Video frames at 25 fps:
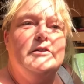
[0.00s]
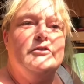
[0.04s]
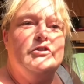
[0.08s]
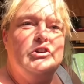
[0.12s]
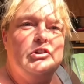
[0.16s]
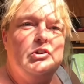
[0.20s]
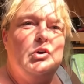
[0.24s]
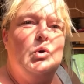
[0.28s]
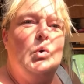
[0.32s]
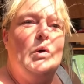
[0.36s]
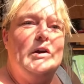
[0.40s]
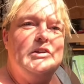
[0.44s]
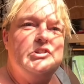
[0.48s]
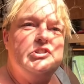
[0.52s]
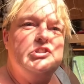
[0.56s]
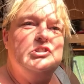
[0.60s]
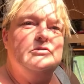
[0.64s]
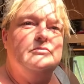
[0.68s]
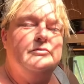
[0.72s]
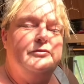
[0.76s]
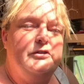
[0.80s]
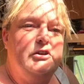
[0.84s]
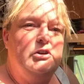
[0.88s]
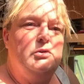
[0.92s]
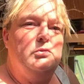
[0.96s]
I've got a
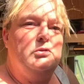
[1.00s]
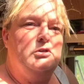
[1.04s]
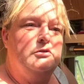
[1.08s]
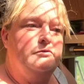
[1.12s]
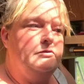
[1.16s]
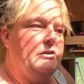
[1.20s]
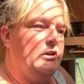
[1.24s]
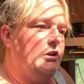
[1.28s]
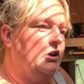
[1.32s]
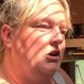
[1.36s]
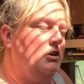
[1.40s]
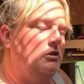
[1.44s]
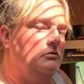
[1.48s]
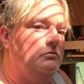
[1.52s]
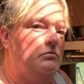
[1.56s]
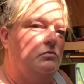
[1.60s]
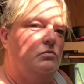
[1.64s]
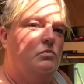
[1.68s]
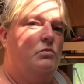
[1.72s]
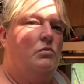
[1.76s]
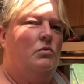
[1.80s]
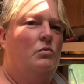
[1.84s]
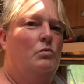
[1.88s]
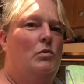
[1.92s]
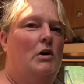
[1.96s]
question for you lovely lot,
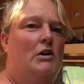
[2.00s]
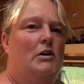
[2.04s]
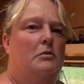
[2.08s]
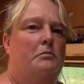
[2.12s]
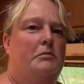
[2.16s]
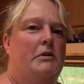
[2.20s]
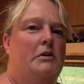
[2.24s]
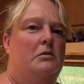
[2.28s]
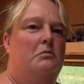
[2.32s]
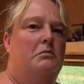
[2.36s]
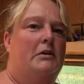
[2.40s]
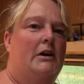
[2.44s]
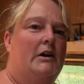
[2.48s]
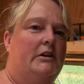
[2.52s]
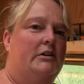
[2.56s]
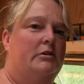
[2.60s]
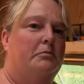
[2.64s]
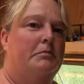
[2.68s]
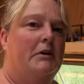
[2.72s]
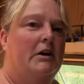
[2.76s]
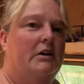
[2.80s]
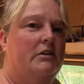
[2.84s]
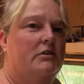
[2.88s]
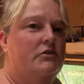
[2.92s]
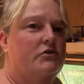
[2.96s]
while I'm being
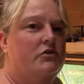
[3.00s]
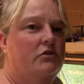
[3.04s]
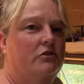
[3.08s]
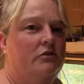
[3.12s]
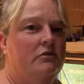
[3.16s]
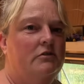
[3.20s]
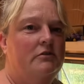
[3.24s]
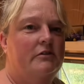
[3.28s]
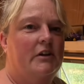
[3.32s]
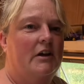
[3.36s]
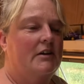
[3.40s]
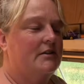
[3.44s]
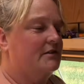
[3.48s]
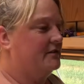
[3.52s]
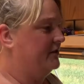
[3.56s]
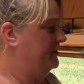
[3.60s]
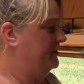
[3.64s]
blinded by the sun. That's